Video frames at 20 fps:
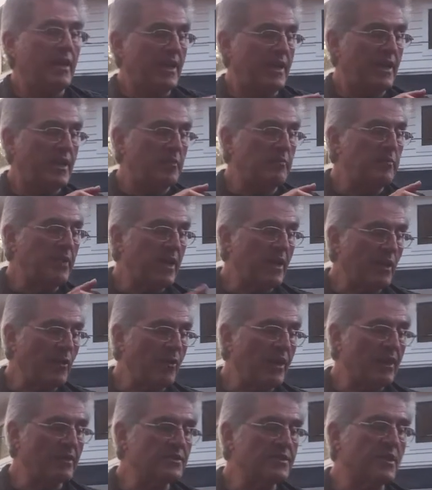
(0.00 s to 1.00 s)
in
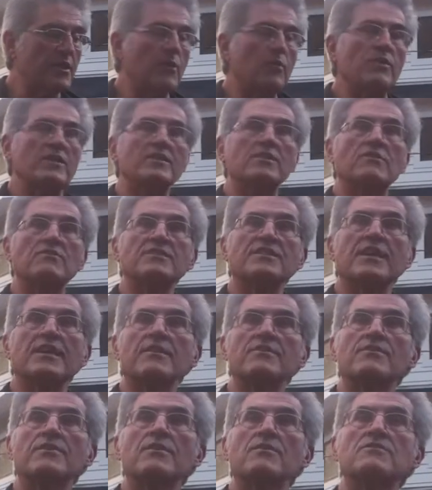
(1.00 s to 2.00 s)
Palo Alto and Los
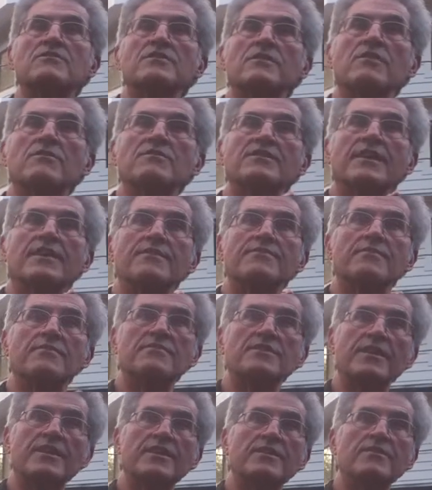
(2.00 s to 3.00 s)
Altos, Los
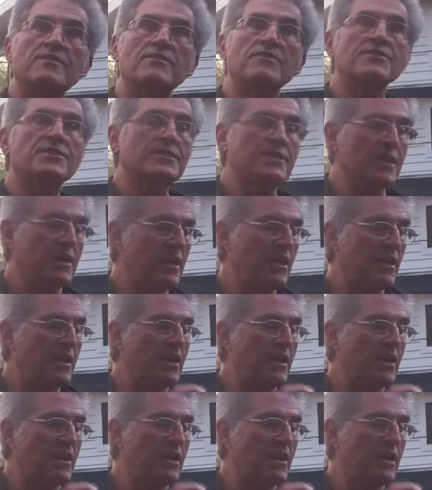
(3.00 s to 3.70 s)
Altos Hills,